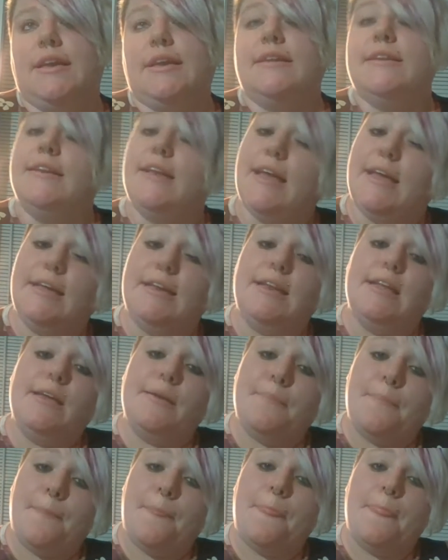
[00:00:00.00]
90.
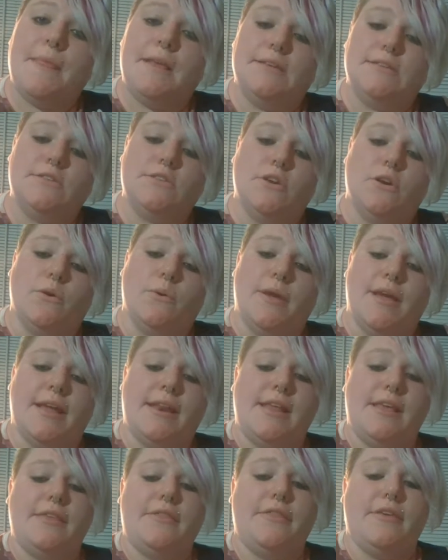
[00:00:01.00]
So
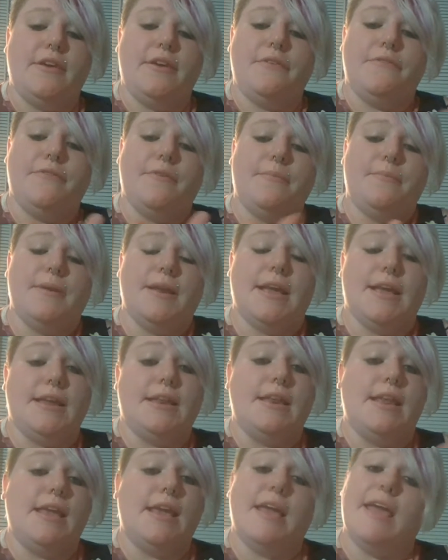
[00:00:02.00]
anything from
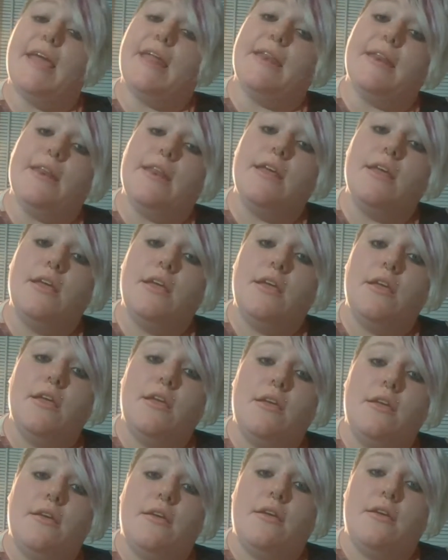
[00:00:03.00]
90 and
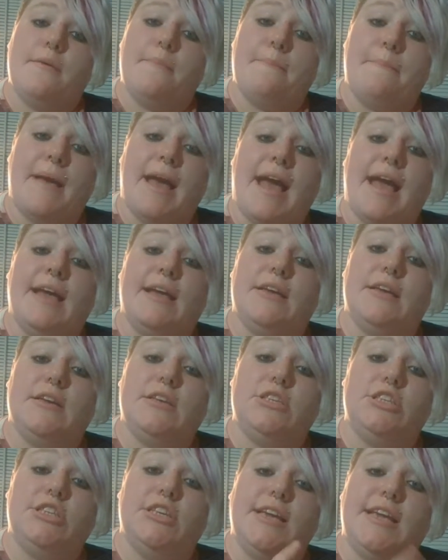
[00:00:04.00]
back,
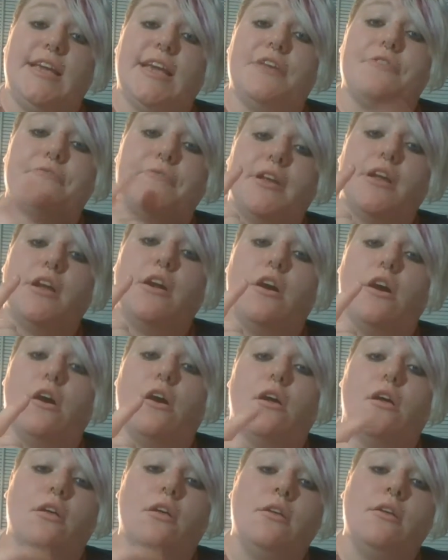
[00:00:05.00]
she can
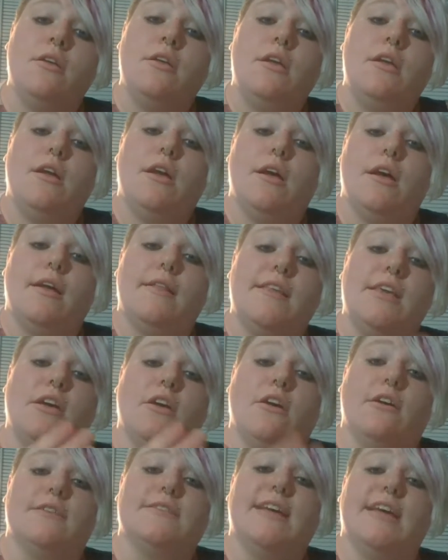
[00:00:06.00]
recall. The
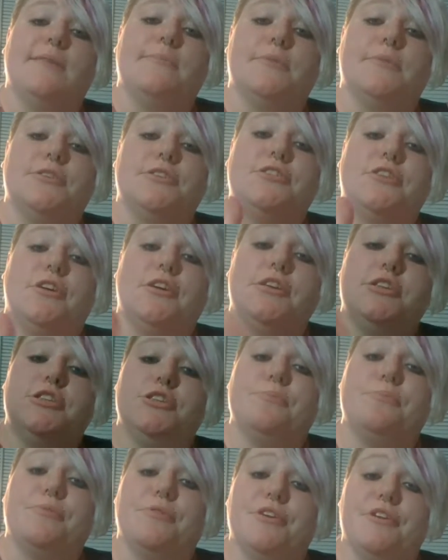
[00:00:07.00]
Alzheimer's started
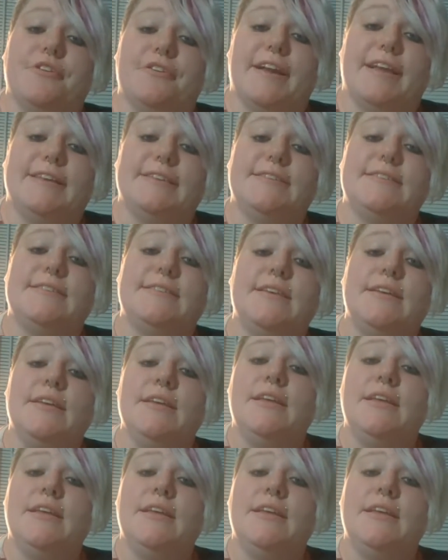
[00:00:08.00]
to progress